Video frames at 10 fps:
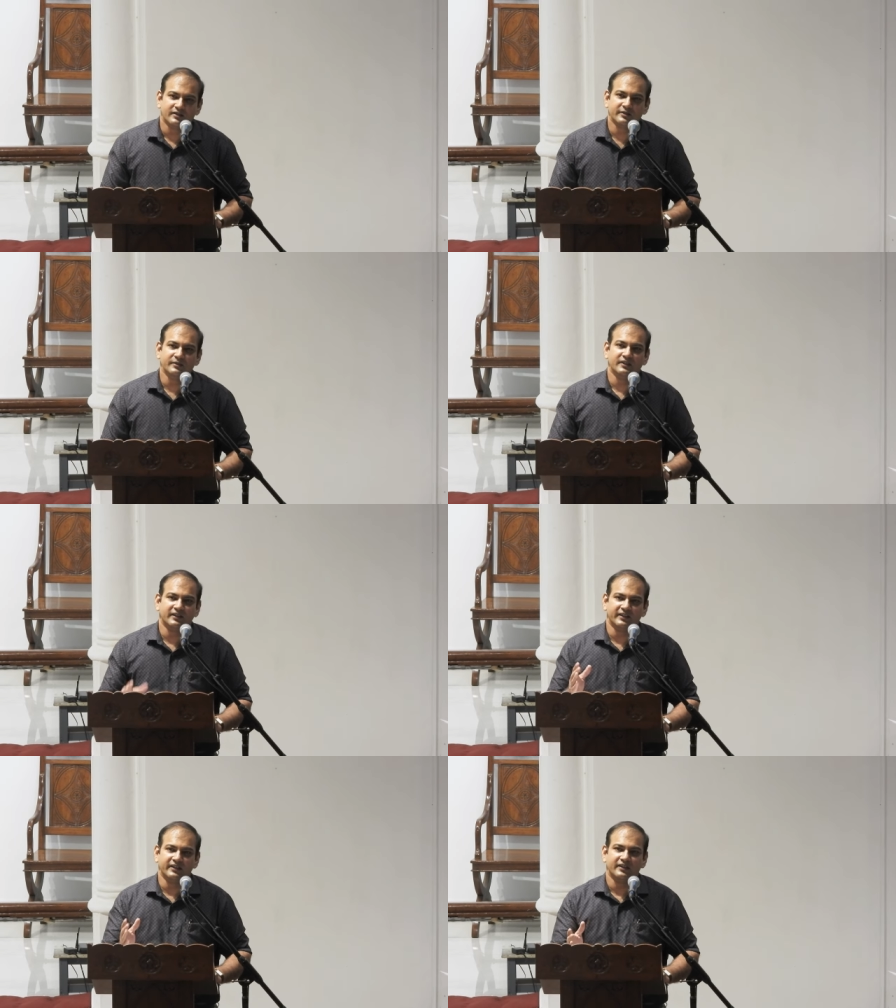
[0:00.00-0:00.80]

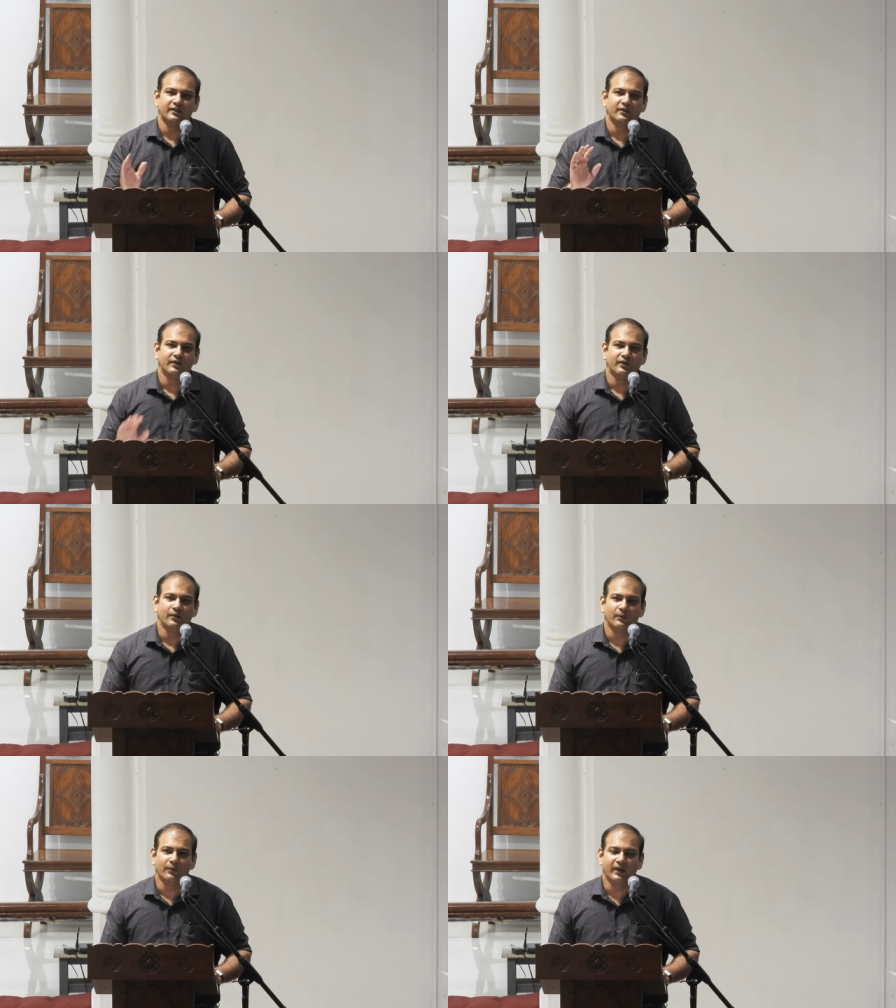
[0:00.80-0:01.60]
Similarly,
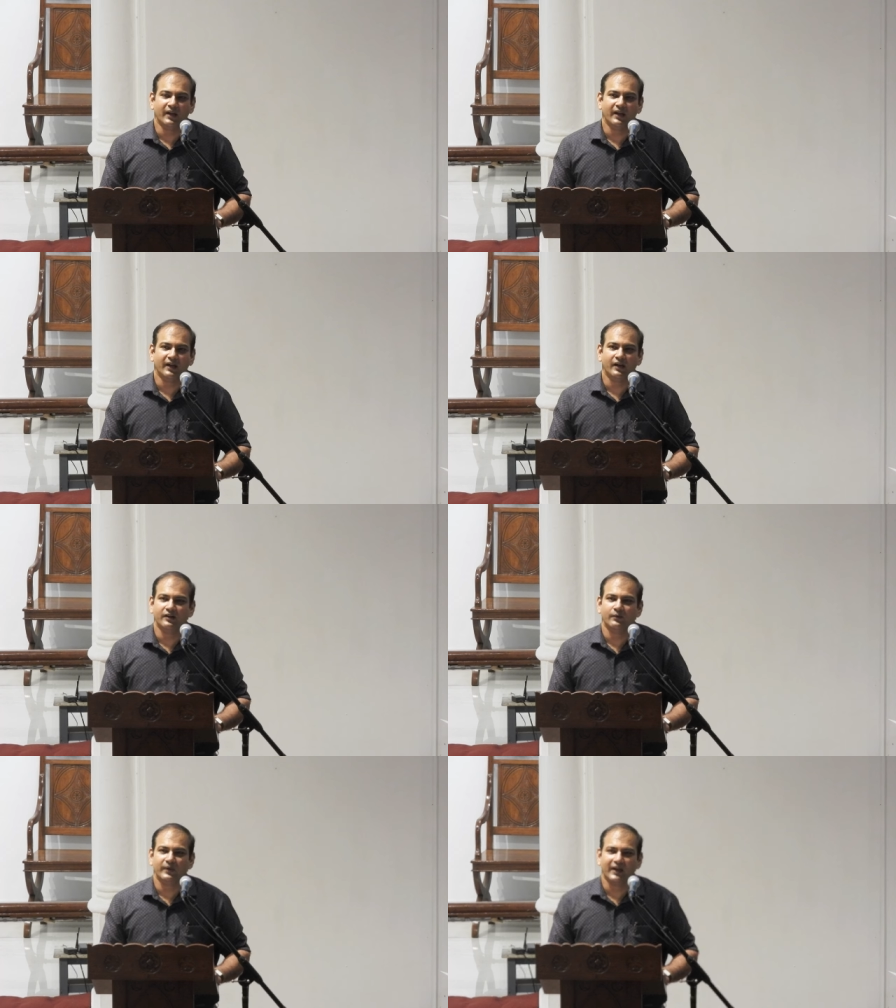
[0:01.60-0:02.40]

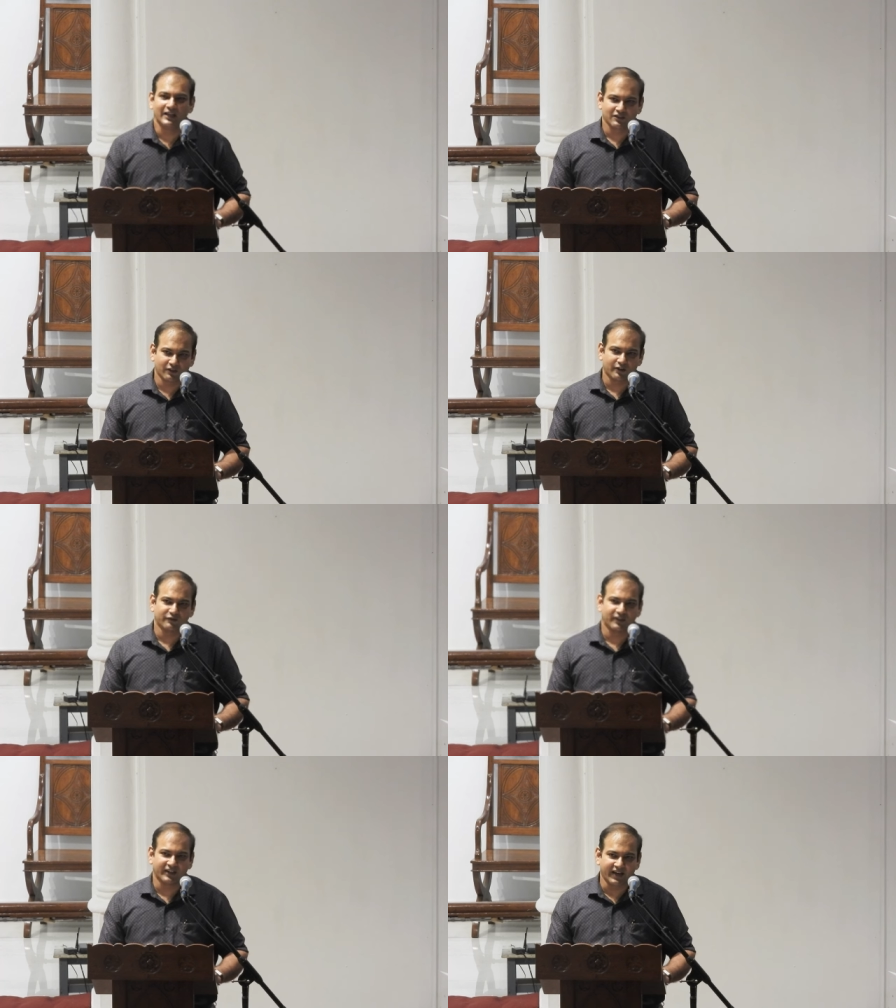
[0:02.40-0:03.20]
when we ask
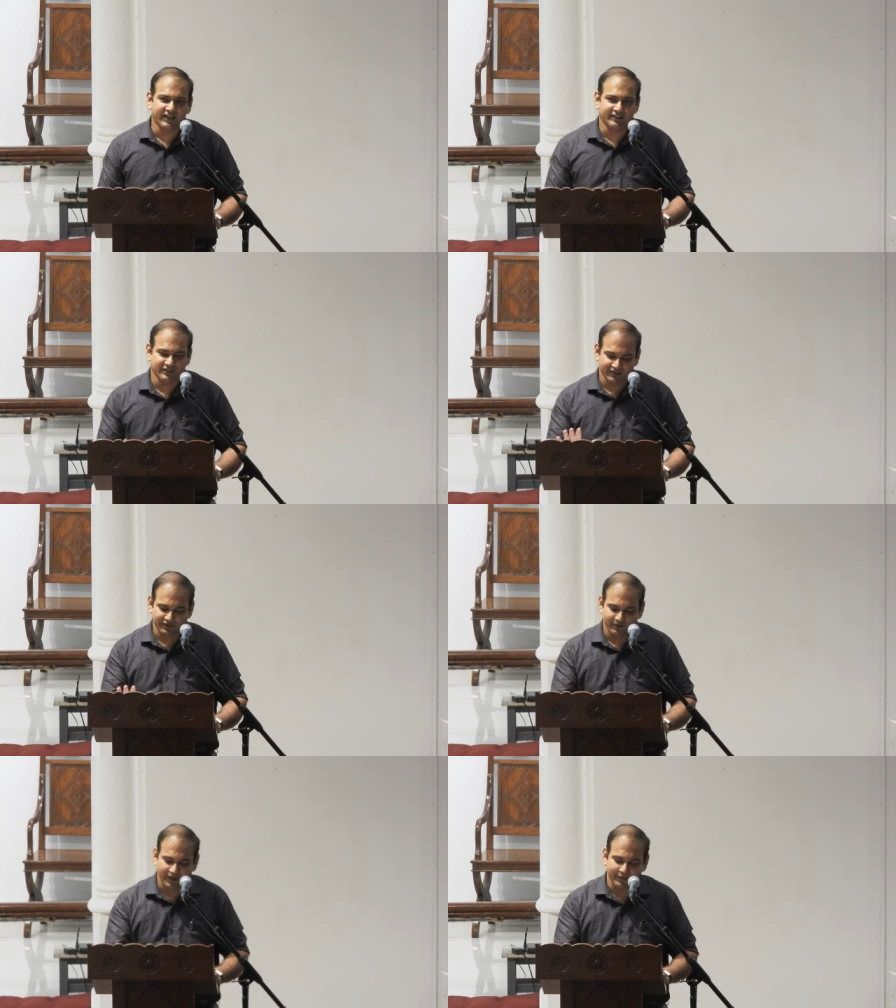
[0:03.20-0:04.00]
God for guidance
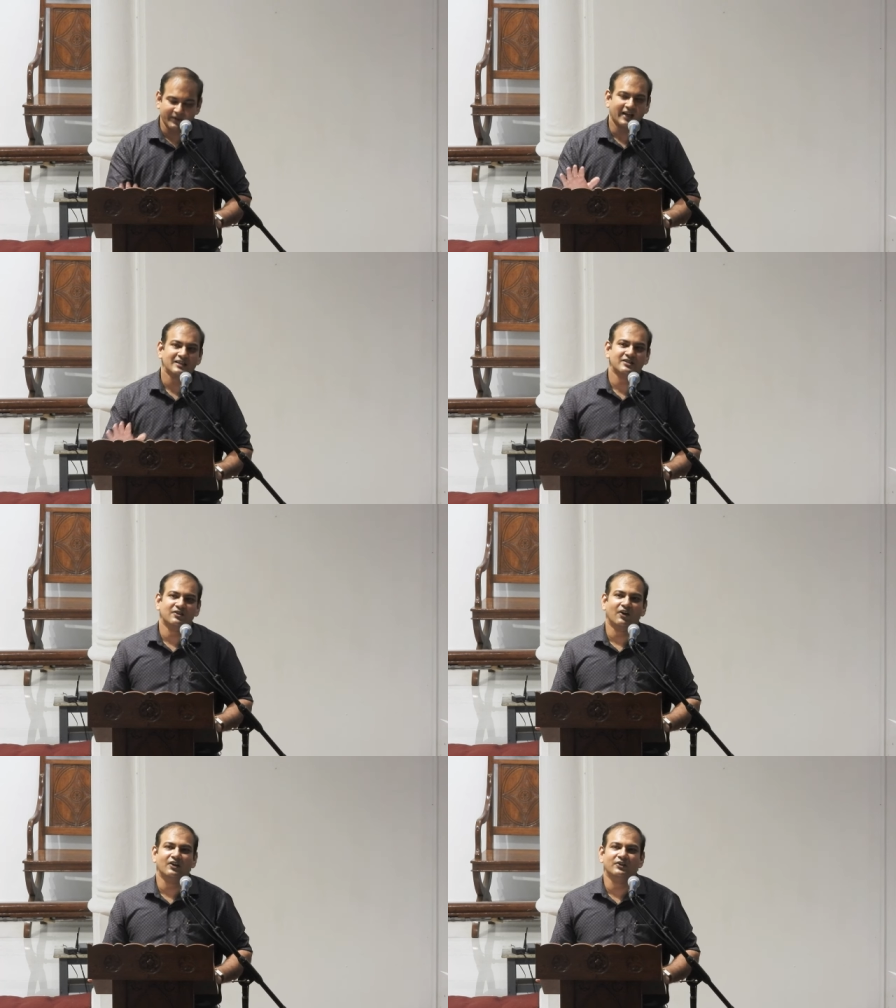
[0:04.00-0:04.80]
and we ask
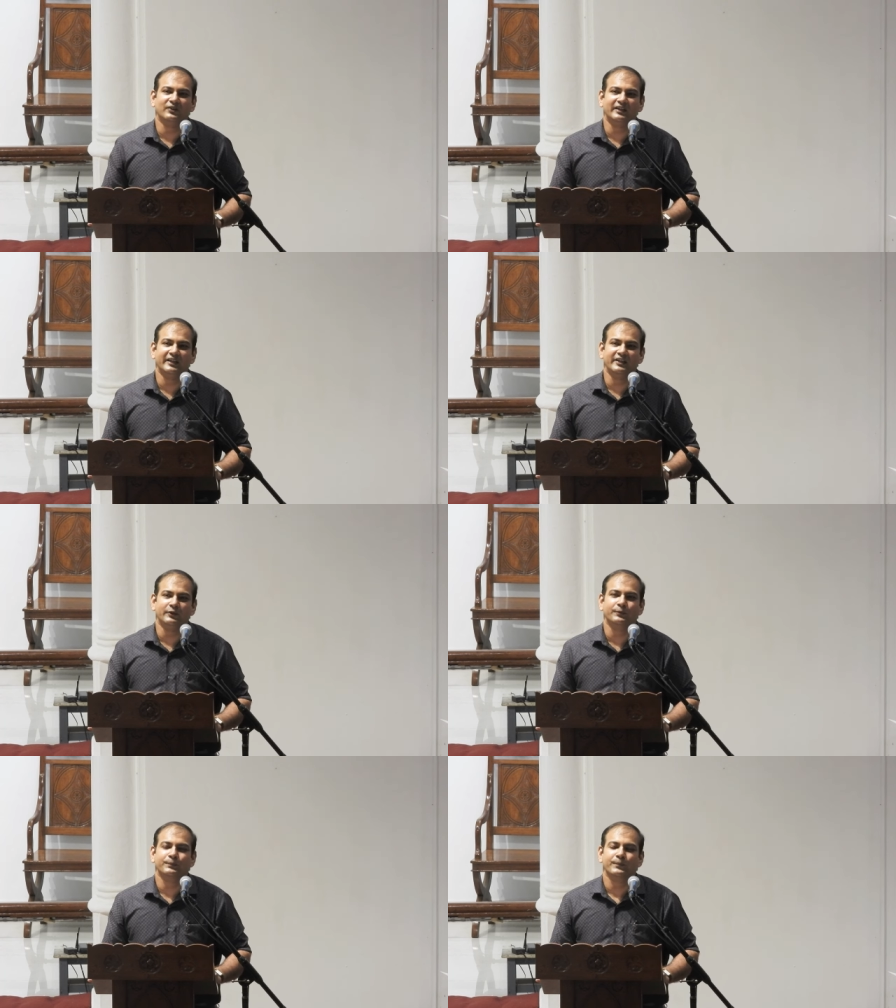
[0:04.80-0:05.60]
God to lead
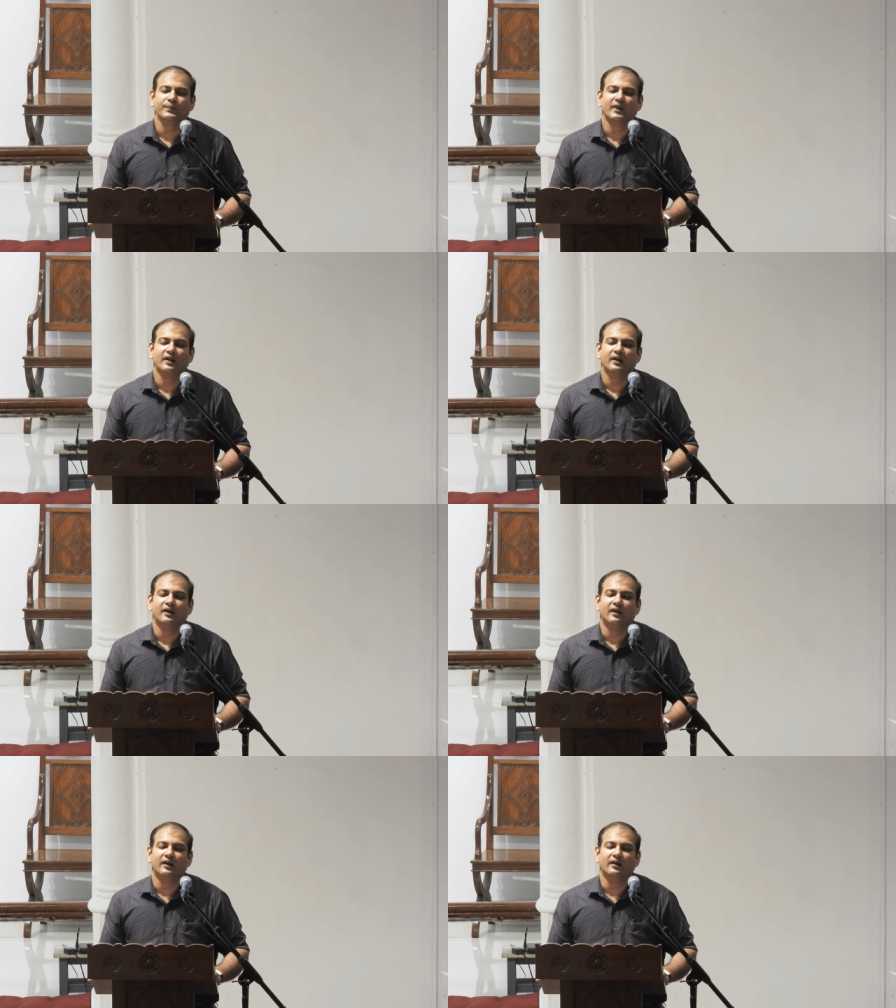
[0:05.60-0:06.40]
you,
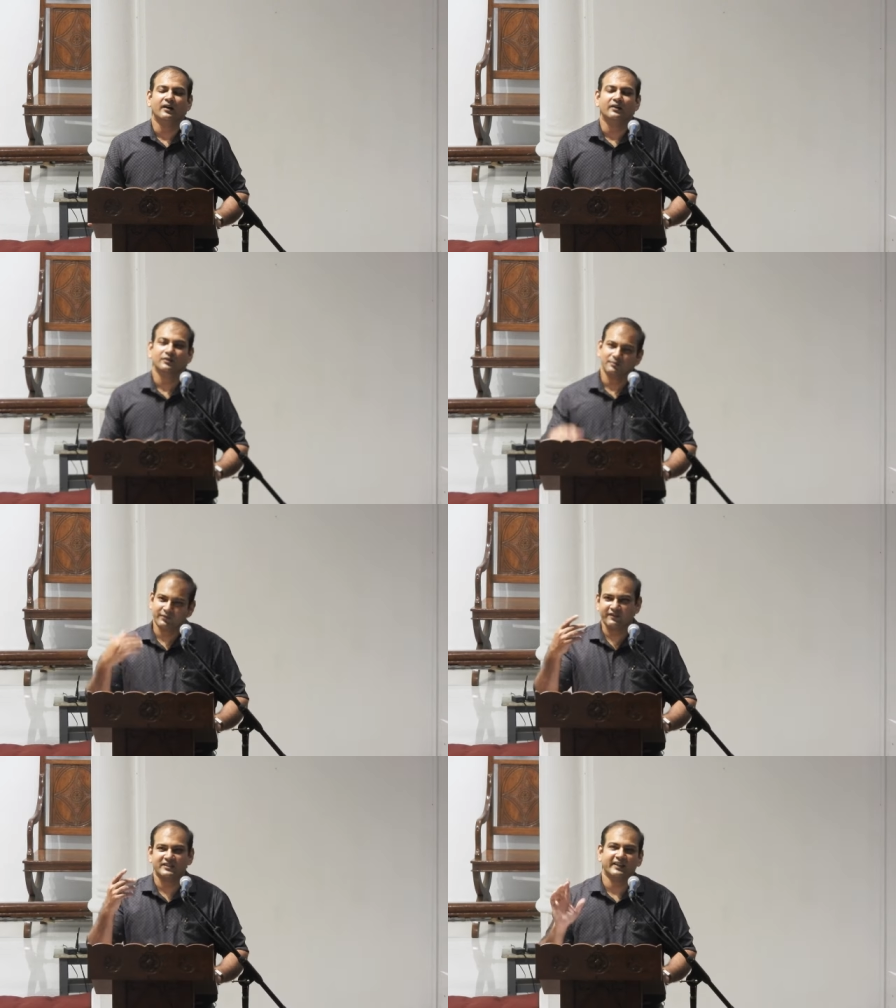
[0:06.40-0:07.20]
uh,
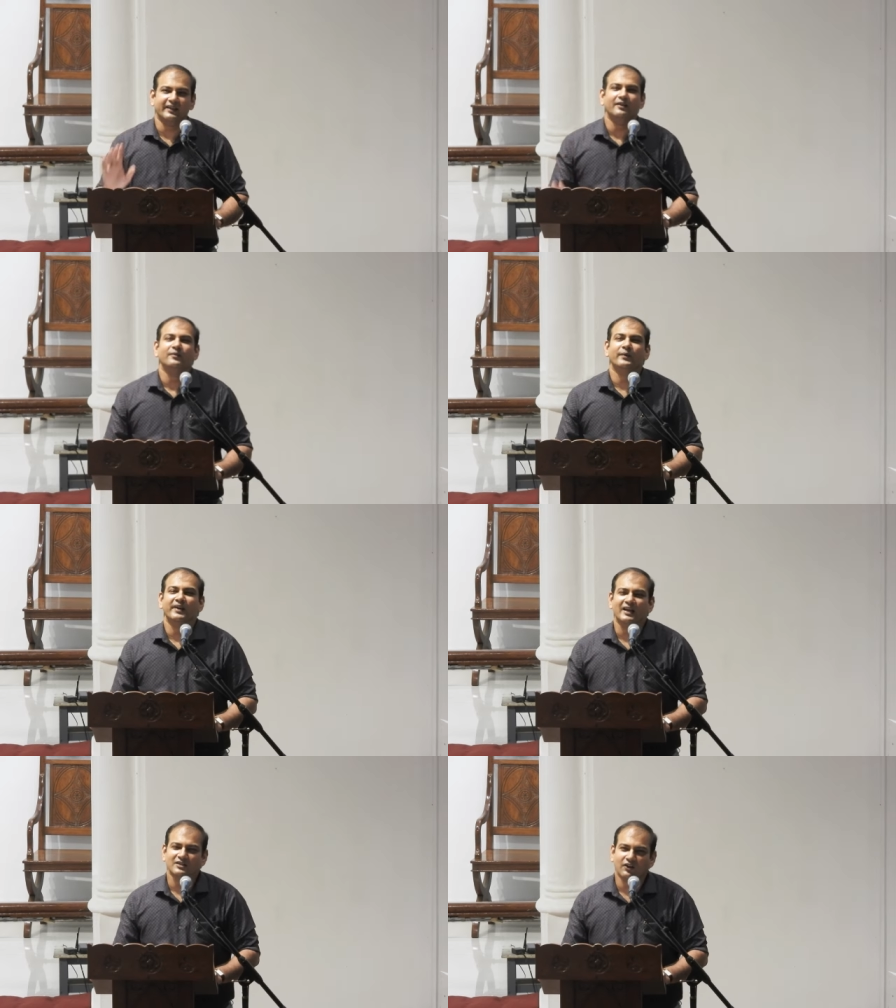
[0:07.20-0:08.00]
previously.
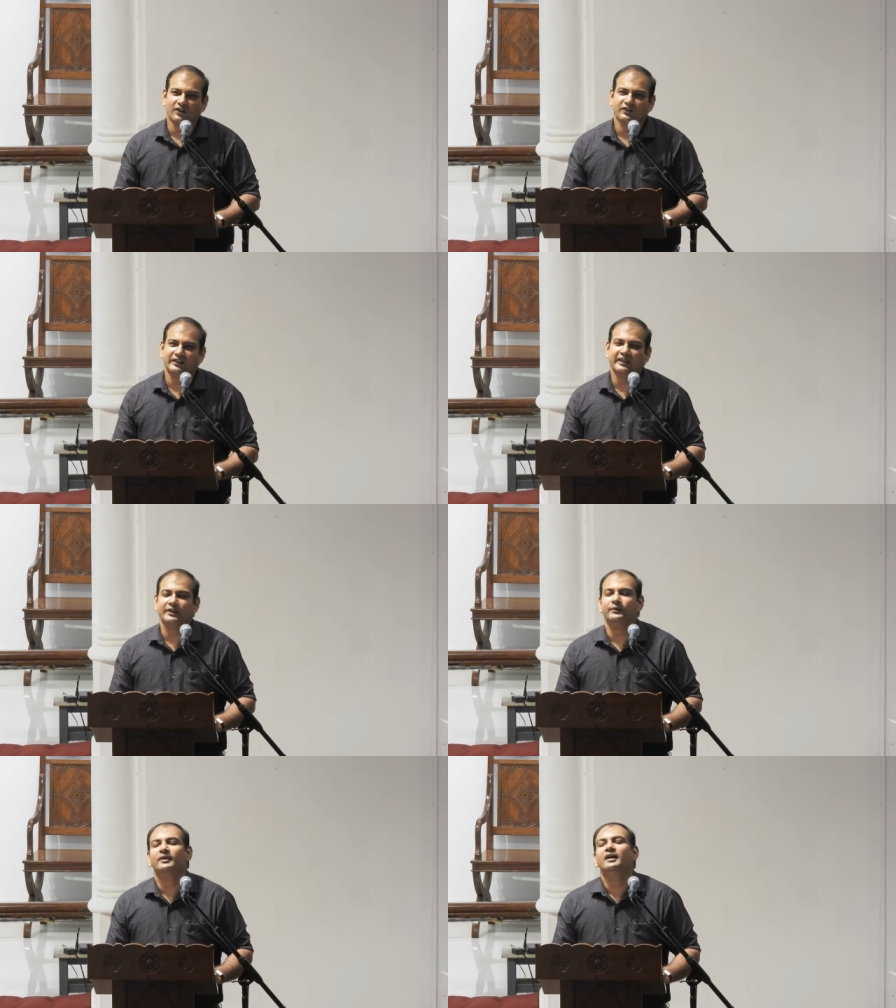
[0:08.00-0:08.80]
When you ask God to
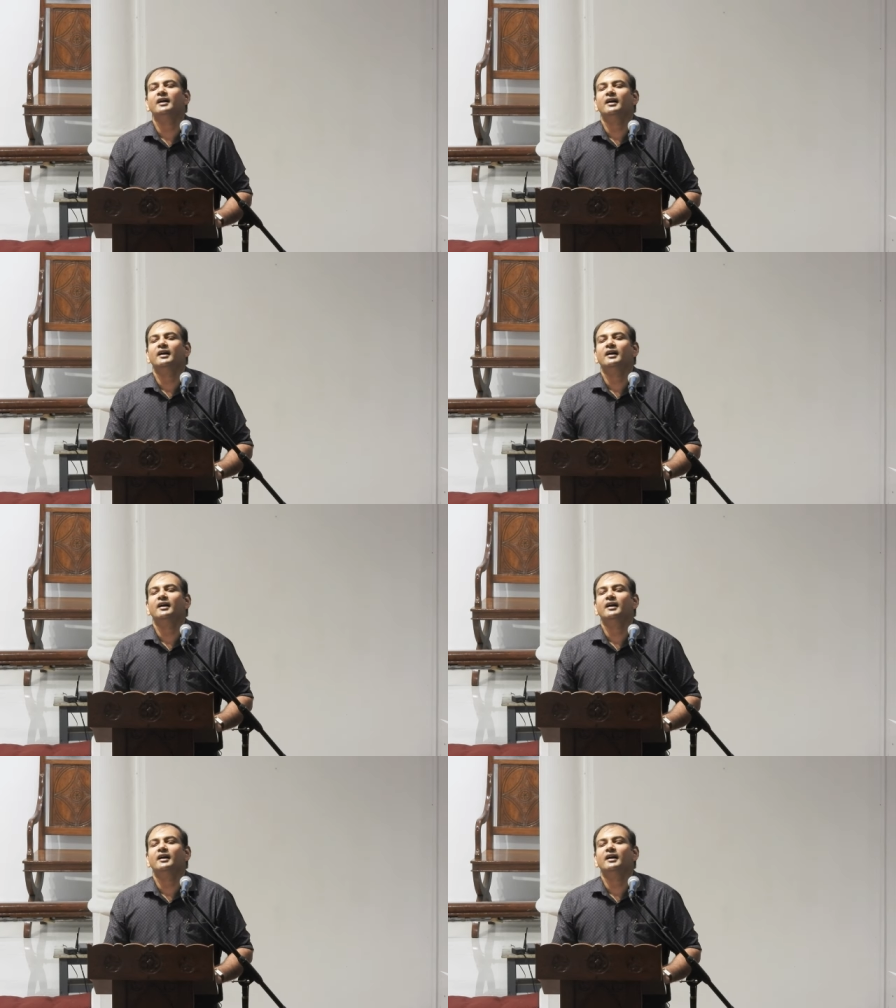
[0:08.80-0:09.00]
lead you,